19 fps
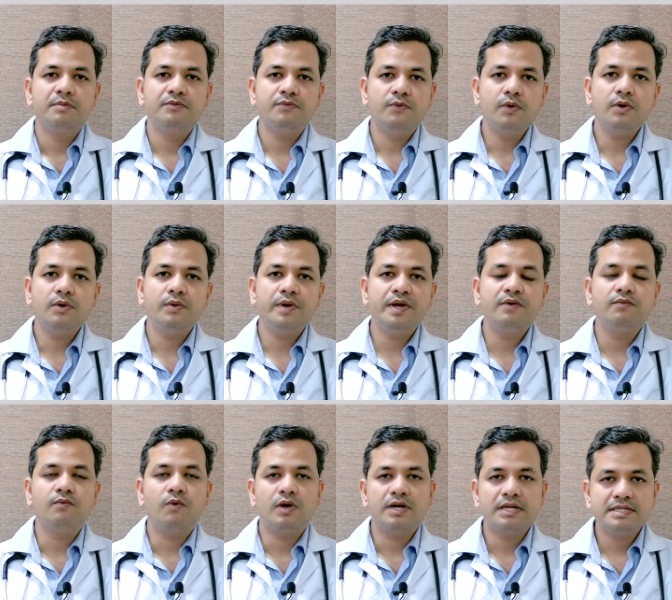Before
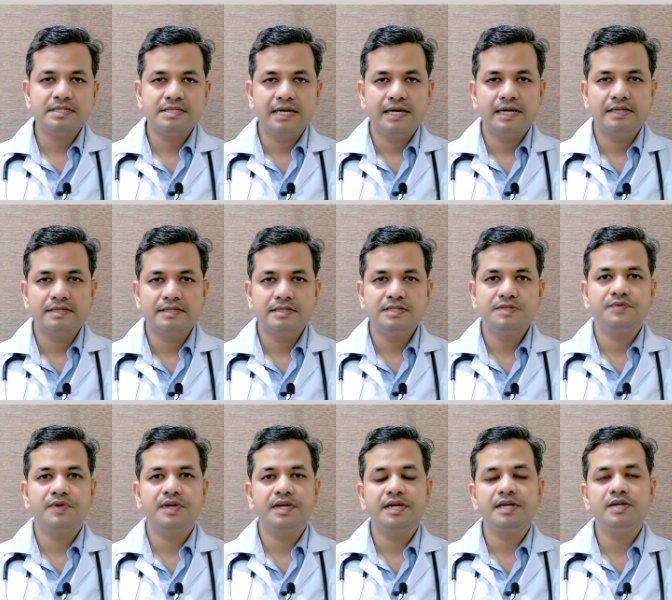knowing what is
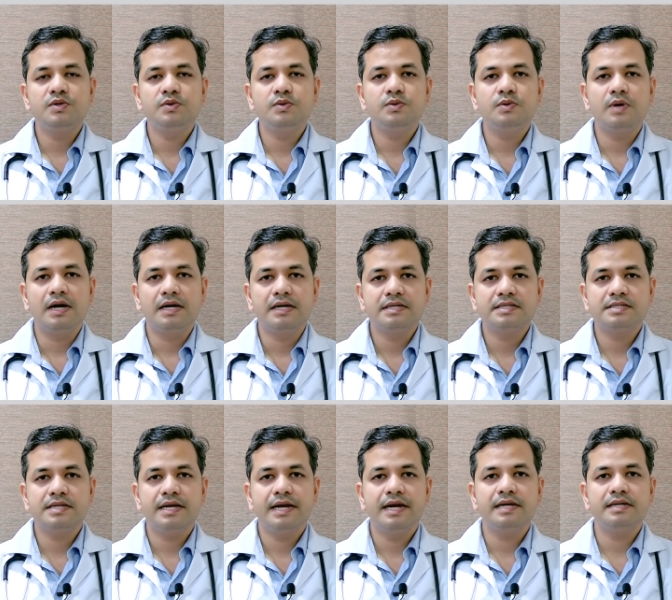dialysis, we need to
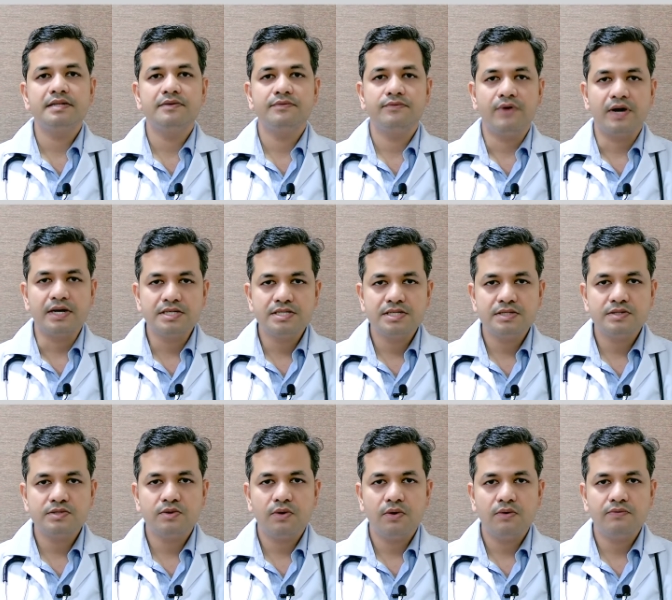understand the
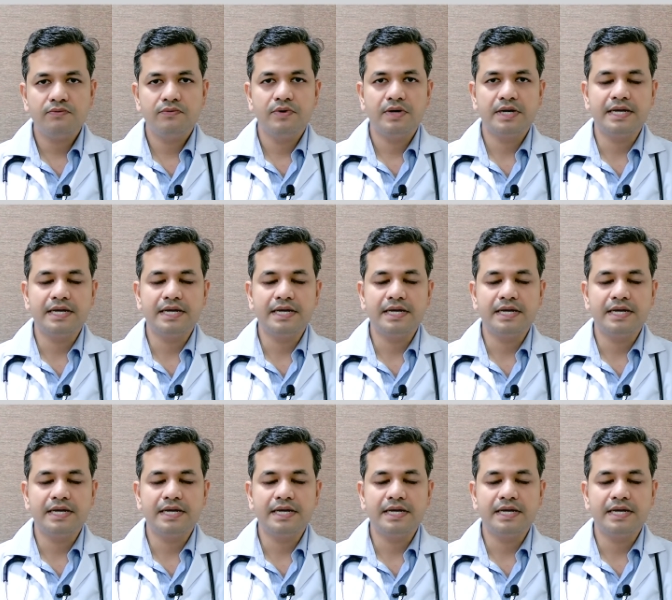functions of